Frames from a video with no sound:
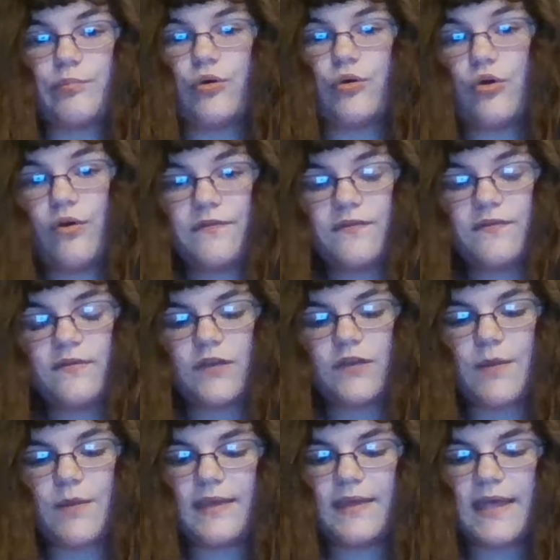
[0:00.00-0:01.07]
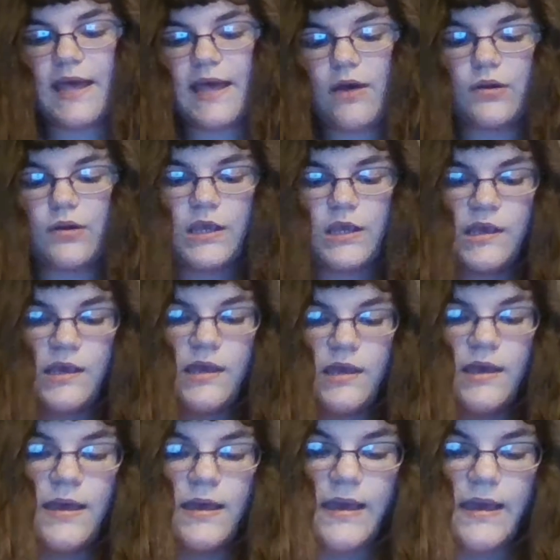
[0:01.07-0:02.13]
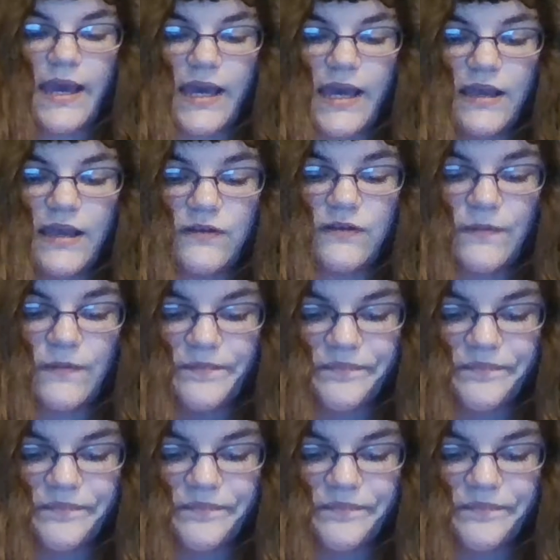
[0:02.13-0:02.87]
poofs coming out, and